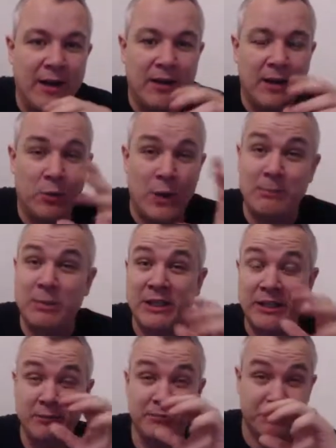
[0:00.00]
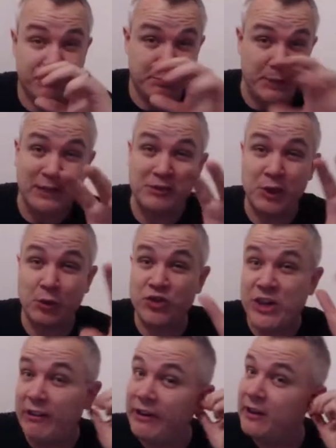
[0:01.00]
at Wembley.
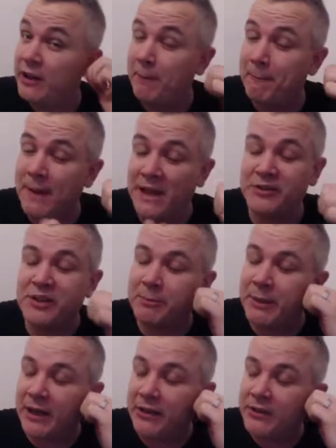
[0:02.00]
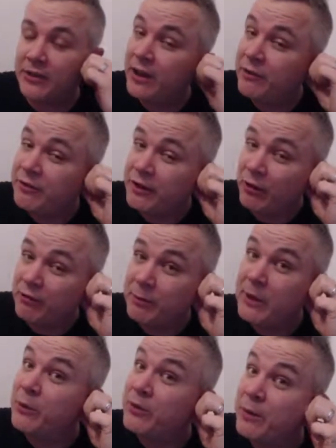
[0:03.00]
Blackstone Cherry, amazing band. If
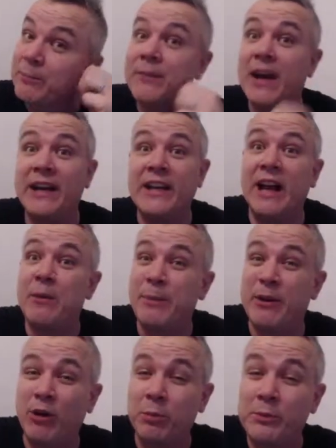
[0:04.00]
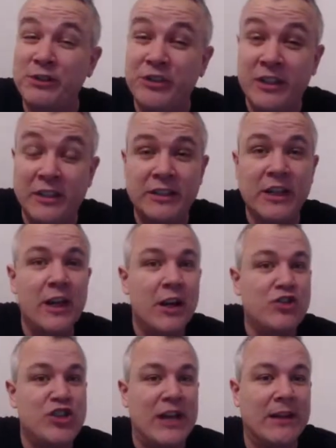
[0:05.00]
you're not familiar with them and you like a bit of rock
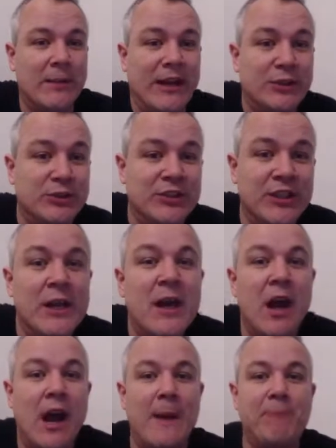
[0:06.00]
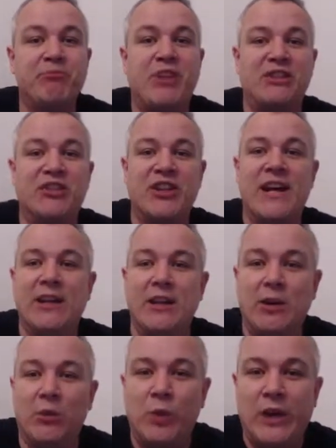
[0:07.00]
music, check them out.
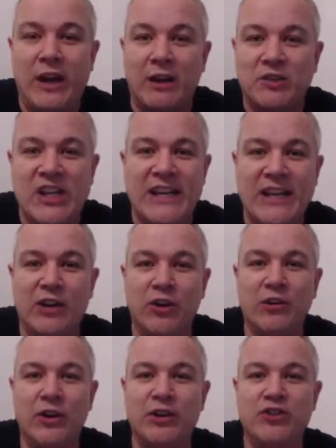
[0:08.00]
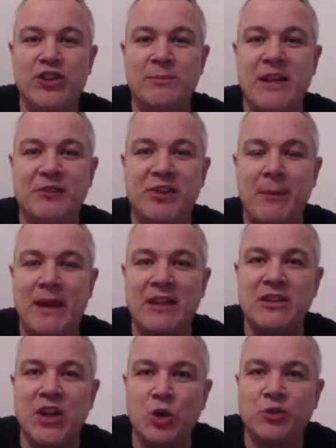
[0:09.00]
Today we are taking on
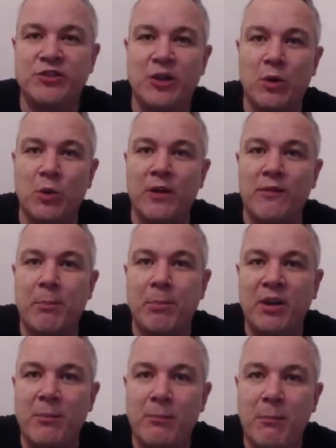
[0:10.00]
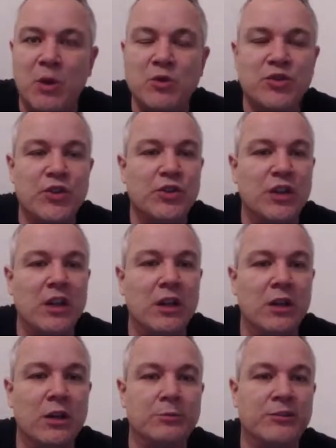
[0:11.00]
Gimnasia Mendoza, one of the
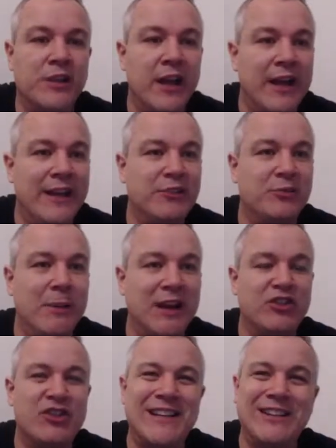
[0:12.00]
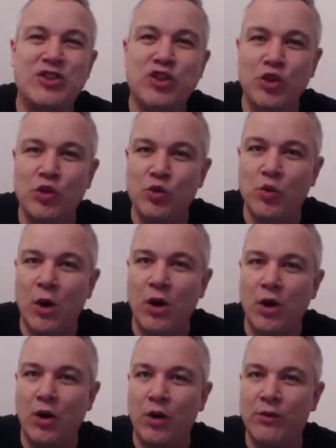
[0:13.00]
promoted clubs. It's match day
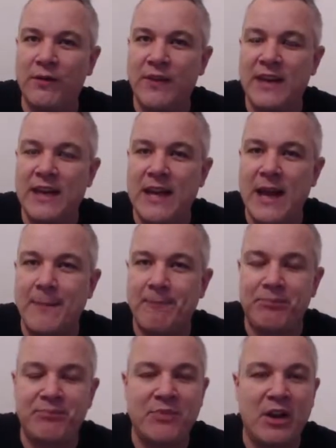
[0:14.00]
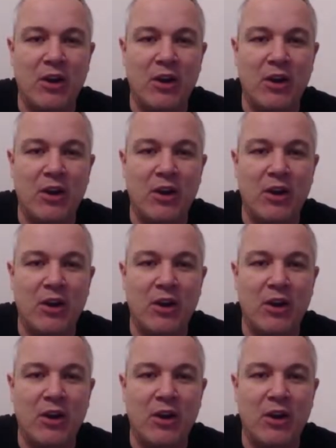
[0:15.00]
two of the